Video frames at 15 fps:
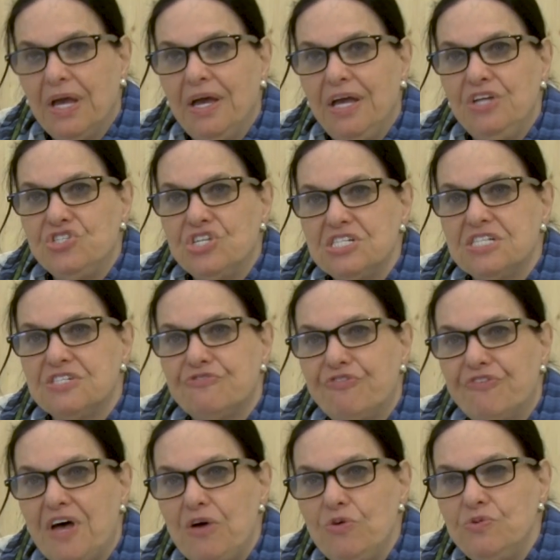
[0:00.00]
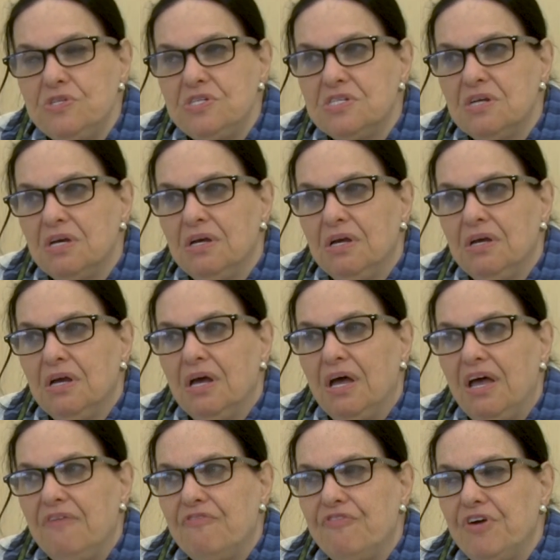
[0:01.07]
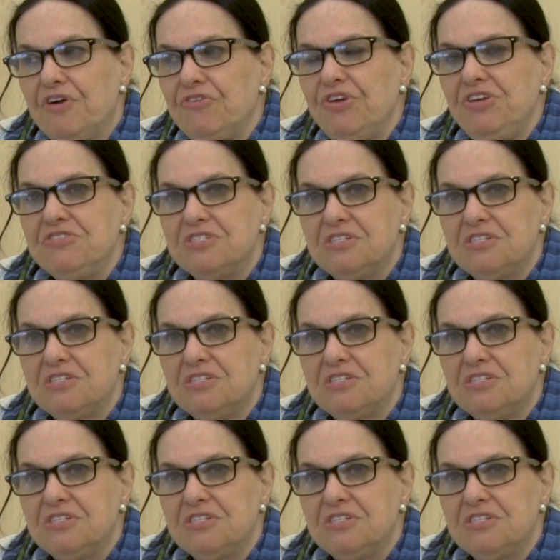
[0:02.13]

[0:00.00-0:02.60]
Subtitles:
He just found a very